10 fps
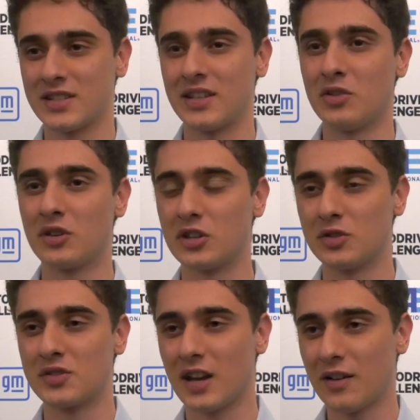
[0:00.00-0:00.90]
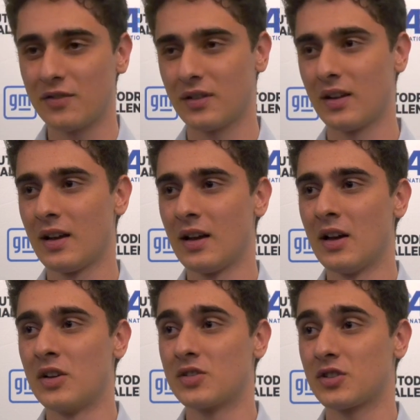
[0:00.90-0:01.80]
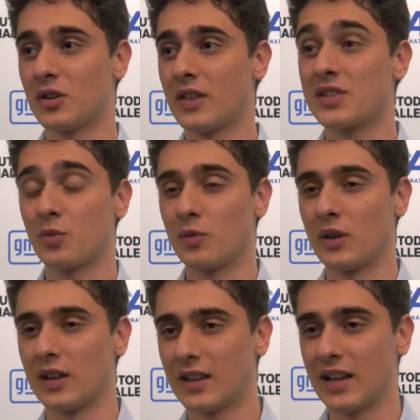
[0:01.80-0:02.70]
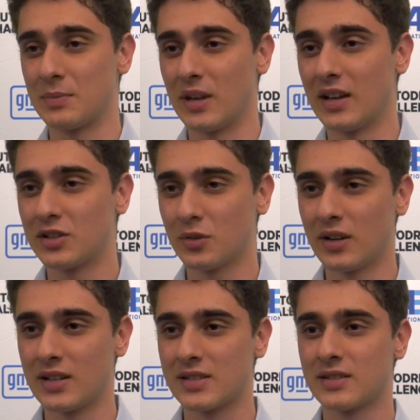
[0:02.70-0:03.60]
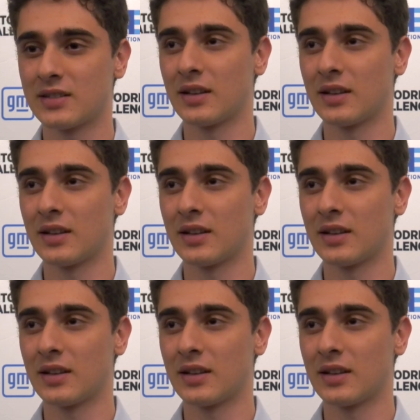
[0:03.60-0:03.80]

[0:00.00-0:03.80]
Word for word: see that you can do stuff. So that's what really gets me into it is